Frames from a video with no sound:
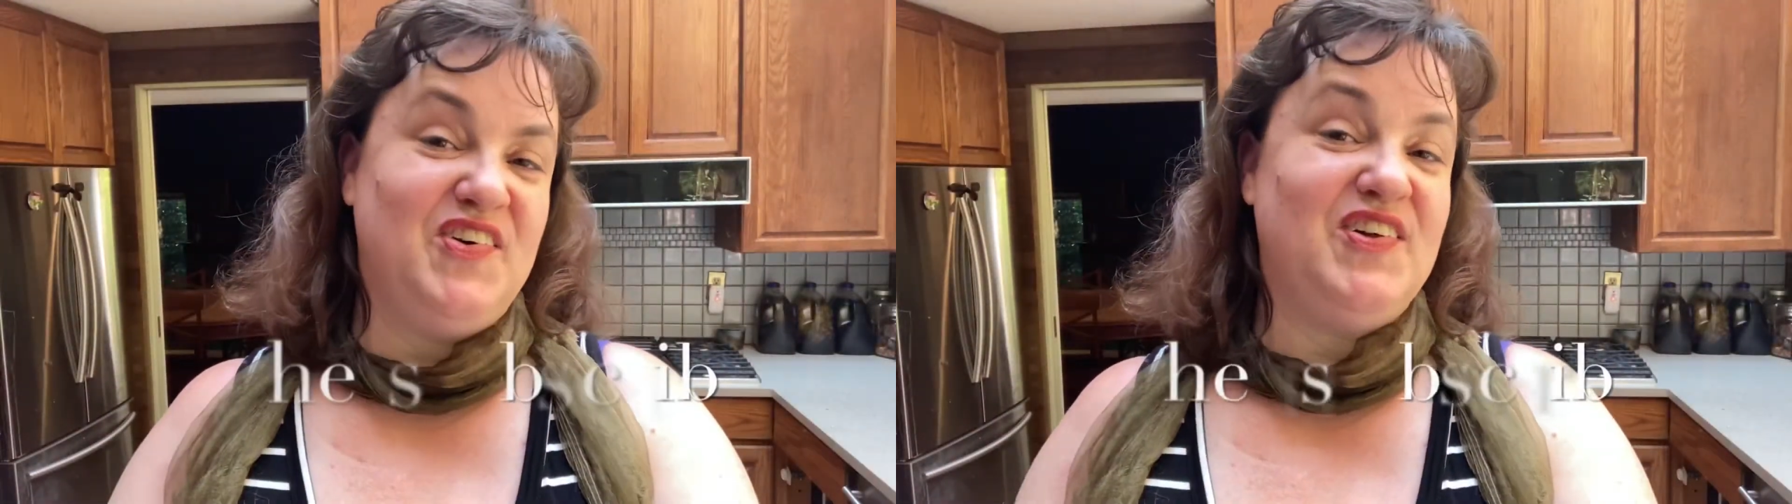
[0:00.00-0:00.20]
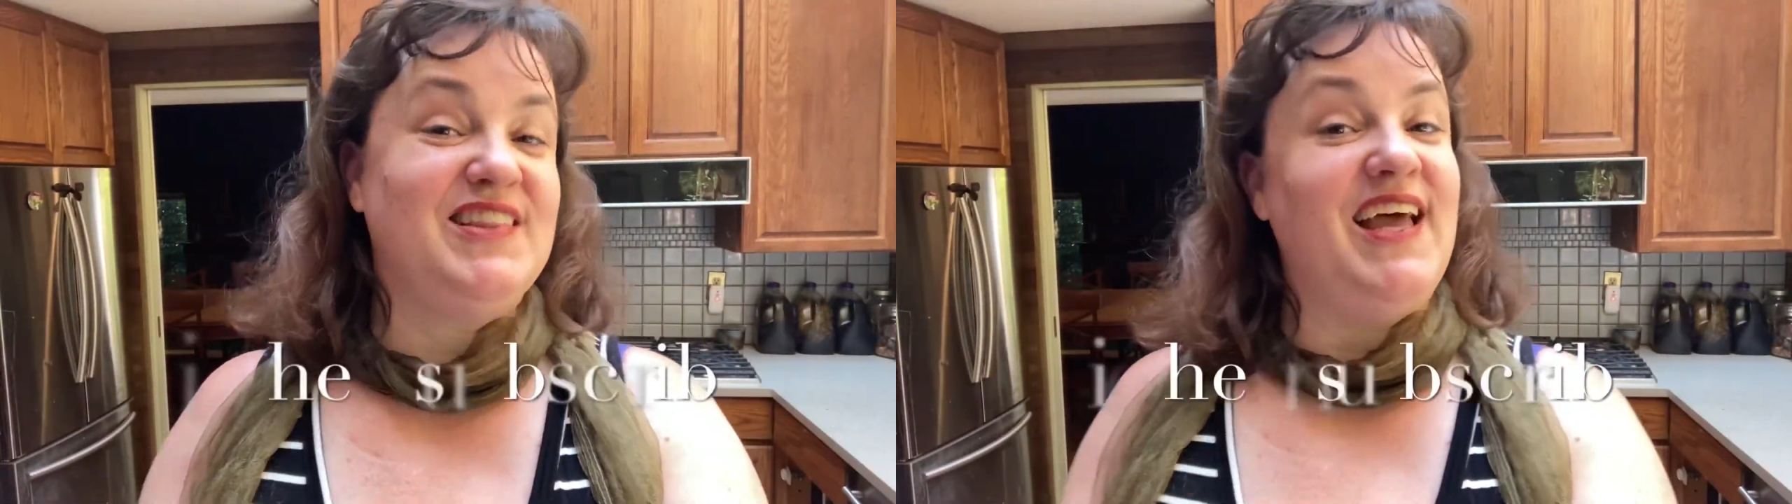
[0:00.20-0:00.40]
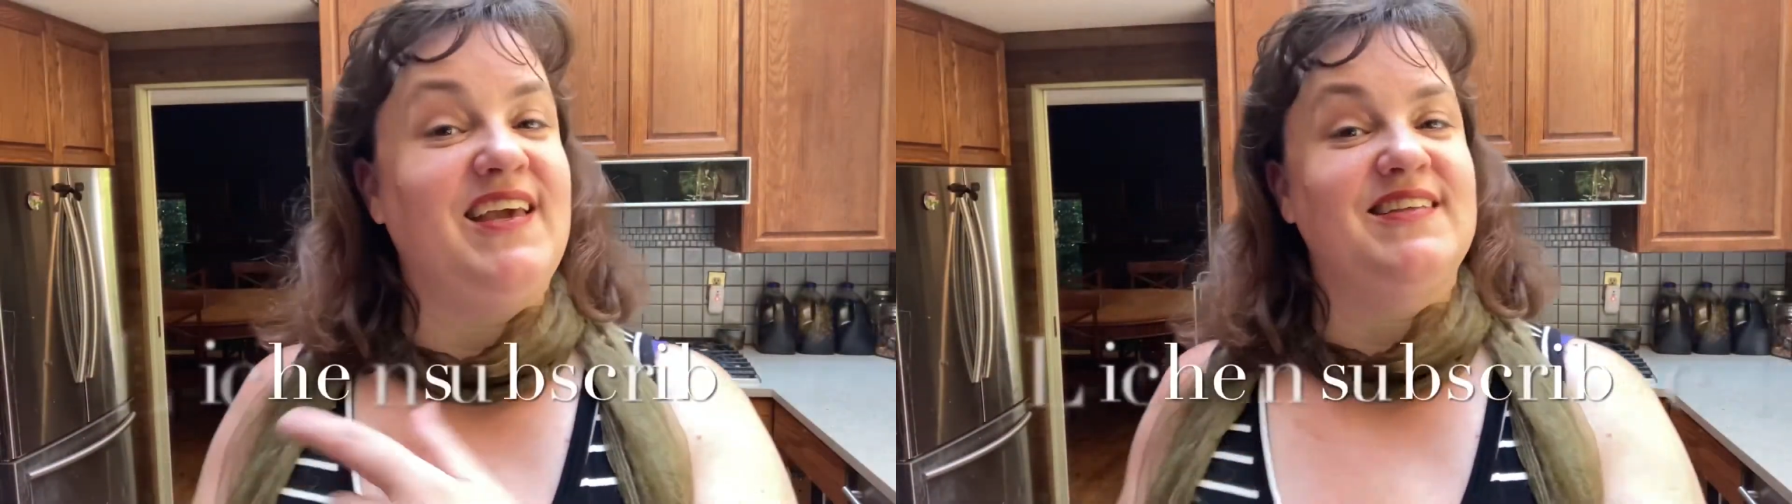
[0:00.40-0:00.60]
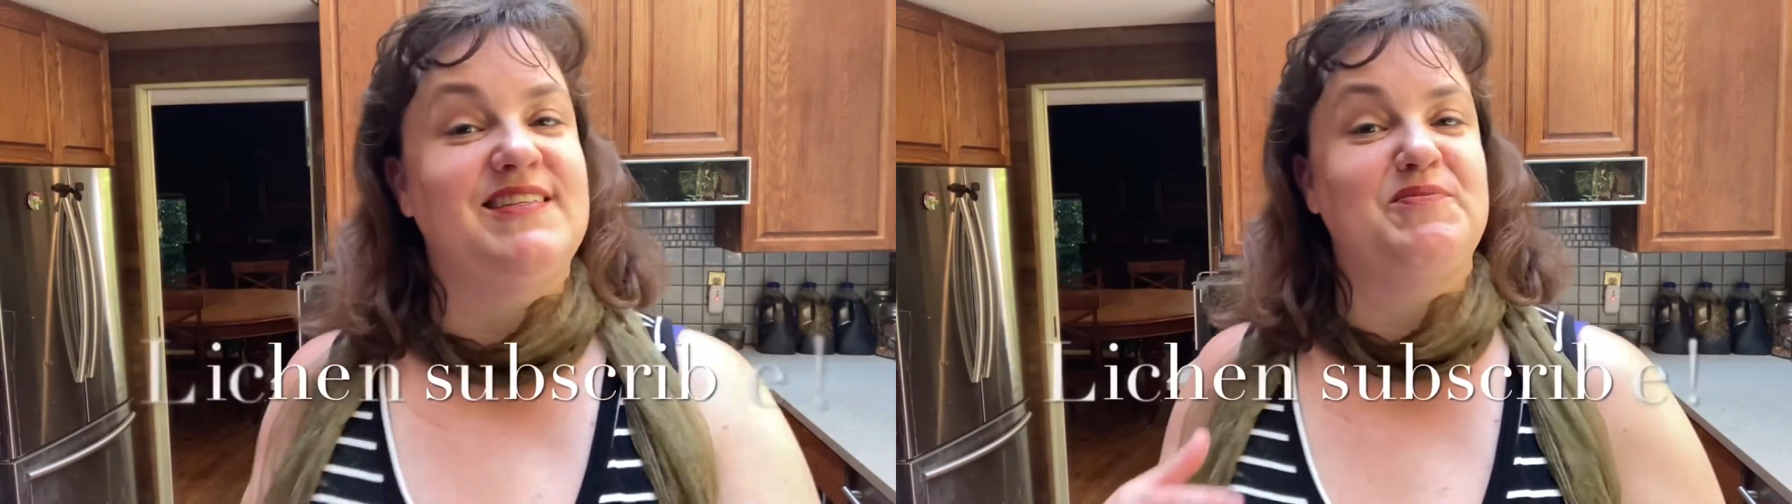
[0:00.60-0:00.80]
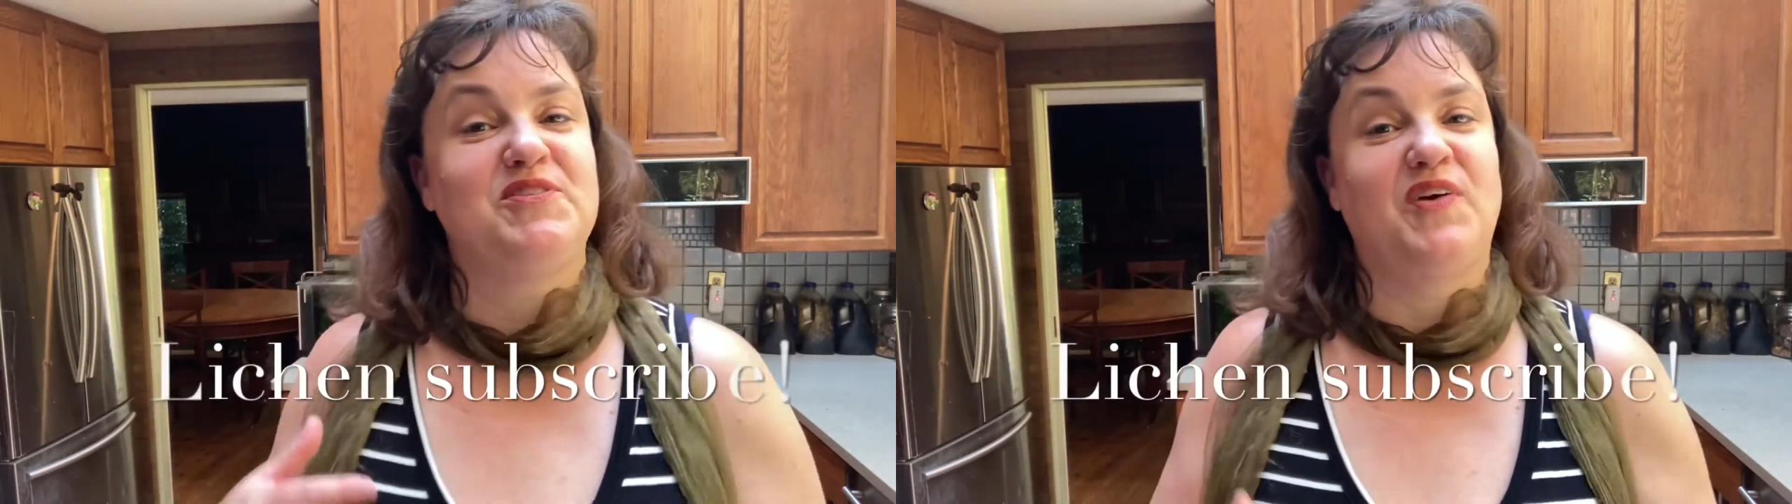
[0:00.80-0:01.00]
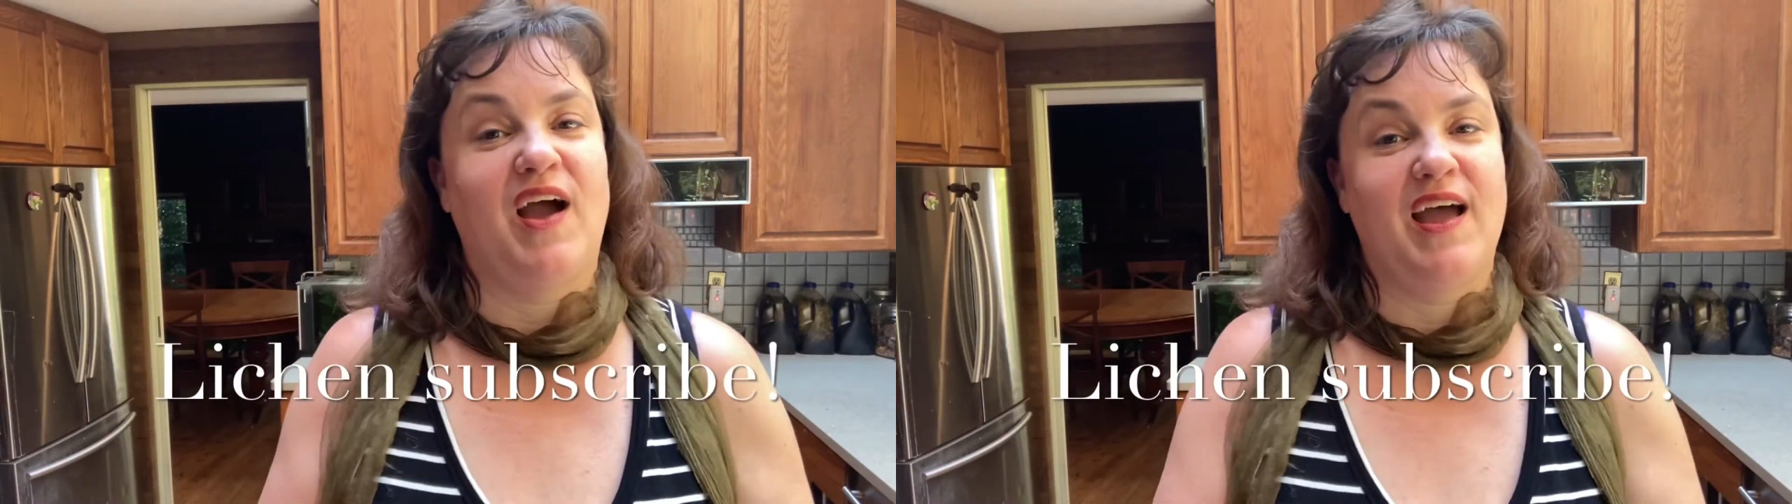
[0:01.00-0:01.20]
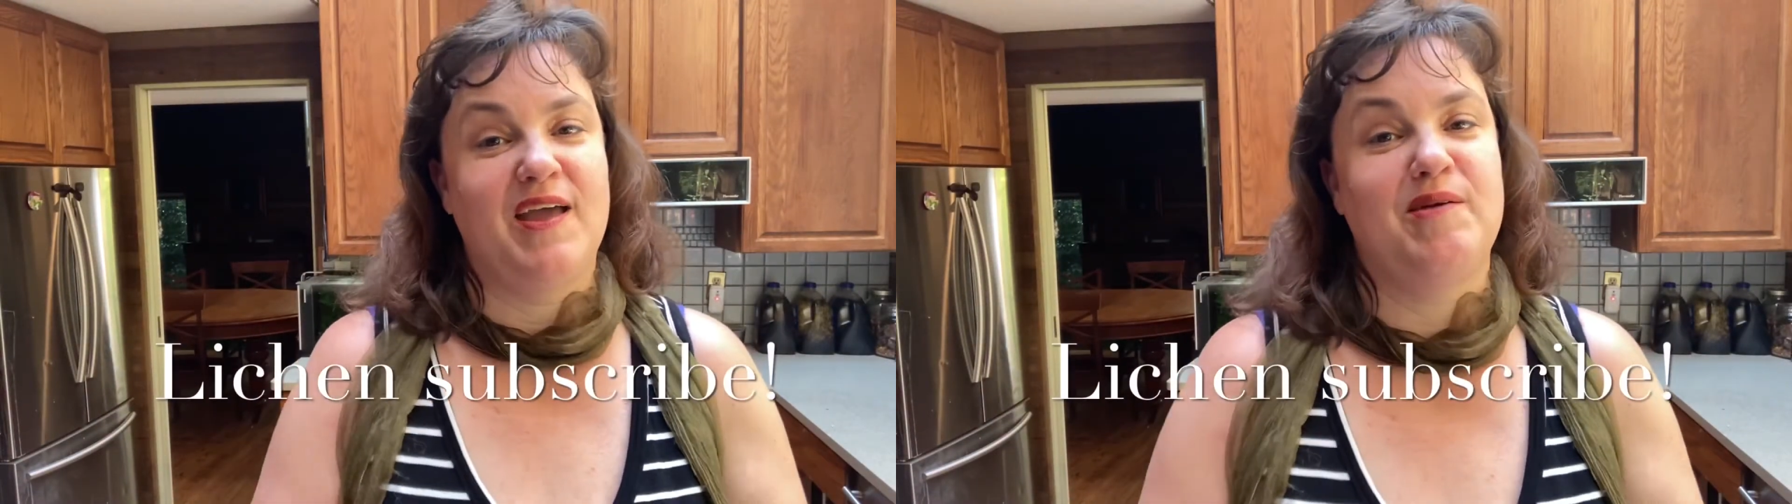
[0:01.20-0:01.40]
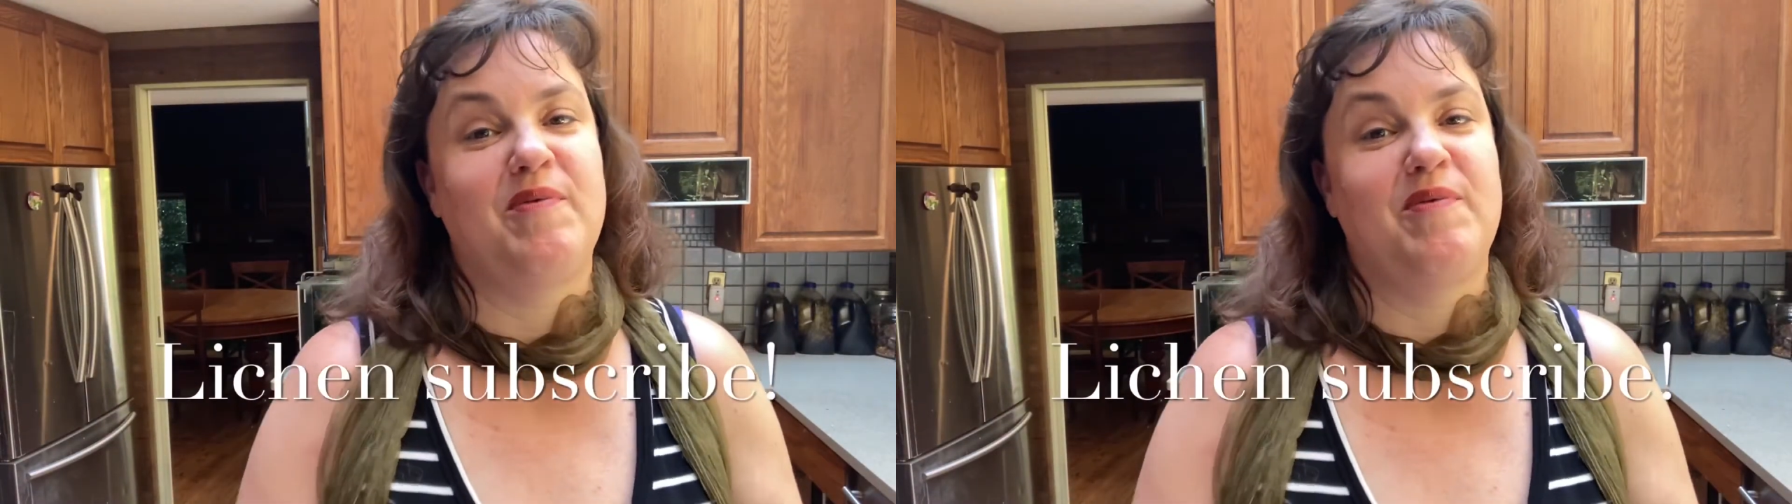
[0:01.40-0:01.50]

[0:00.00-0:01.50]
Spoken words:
Like and subscribe